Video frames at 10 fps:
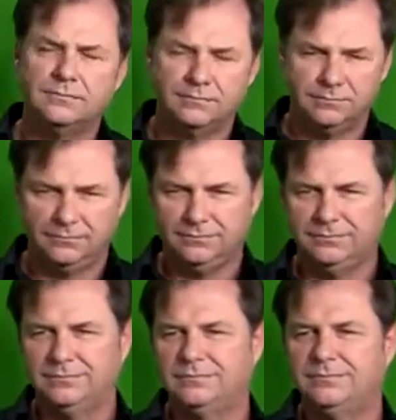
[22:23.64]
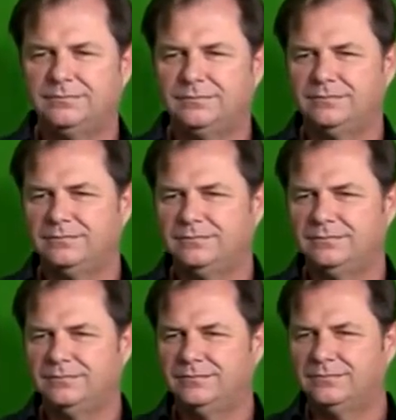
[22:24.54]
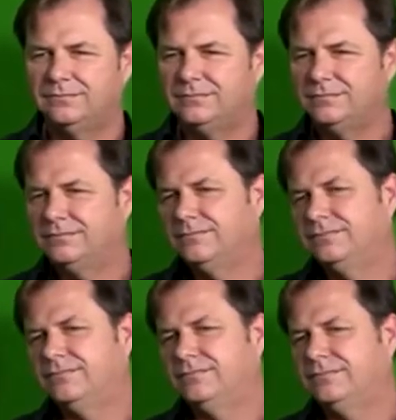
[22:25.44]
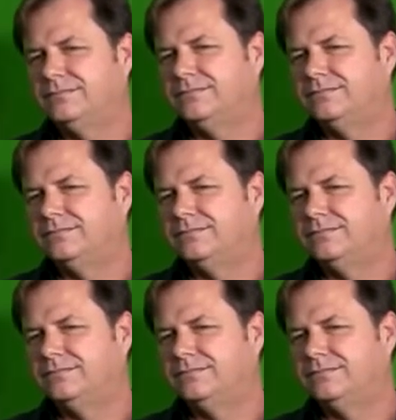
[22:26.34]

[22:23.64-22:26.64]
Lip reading: No words are spoken by the person on screen.